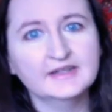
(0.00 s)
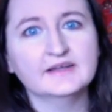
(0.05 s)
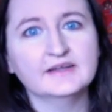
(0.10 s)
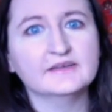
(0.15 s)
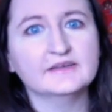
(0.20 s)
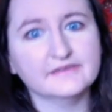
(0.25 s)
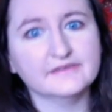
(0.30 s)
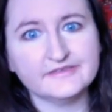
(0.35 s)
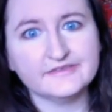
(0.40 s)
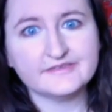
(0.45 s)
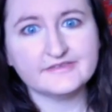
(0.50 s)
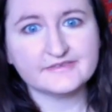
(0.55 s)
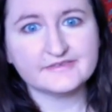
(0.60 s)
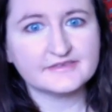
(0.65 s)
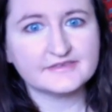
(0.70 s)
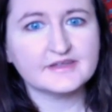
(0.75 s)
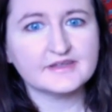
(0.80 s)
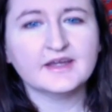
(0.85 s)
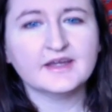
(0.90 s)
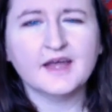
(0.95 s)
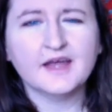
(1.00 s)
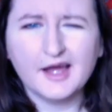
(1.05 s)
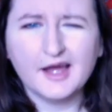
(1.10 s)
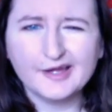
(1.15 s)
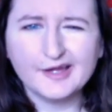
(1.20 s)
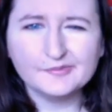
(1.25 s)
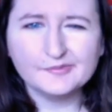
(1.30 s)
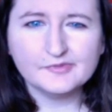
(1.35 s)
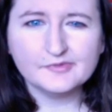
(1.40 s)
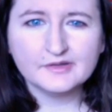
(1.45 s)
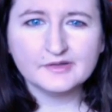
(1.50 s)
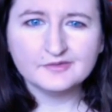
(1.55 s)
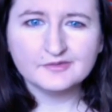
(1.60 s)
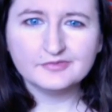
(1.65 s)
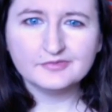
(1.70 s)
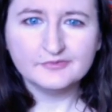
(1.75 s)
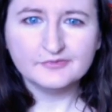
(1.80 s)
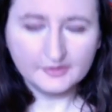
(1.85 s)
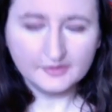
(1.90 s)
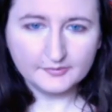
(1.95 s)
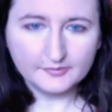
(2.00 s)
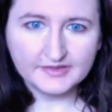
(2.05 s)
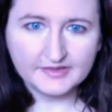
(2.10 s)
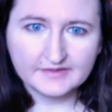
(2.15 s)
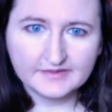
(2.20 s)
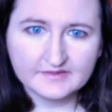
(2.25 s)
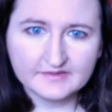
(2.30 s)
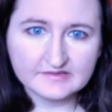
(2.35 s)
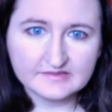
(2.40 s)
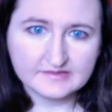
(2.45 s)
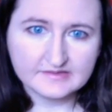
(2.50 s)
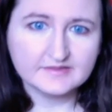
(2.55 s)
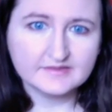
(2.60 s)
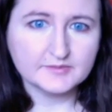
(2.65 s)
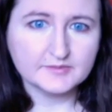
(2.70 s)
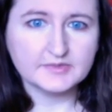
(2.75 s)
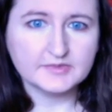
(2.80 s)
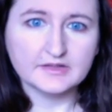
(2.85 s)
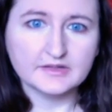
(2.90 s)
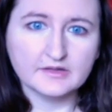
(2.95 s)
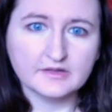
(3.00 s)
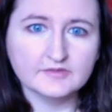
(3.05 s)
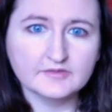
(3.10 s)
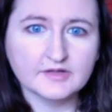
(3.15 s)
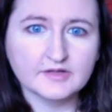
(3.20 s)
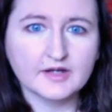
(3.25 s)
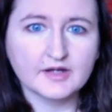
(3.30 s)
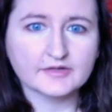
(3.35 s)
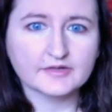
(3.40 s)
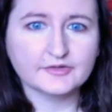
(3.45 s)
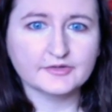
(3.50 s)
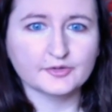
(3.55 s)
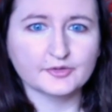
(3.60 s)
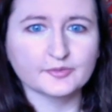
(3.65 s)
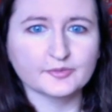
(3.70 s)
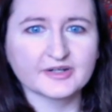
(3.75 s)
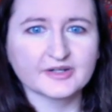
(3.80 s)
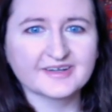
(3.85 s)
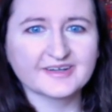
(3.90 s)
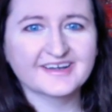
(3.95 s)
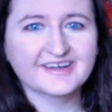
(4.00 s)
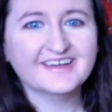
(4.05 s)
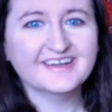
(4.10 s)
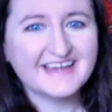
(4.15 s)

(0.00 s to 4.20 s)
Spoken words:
At least I'm filming this in the middle of October,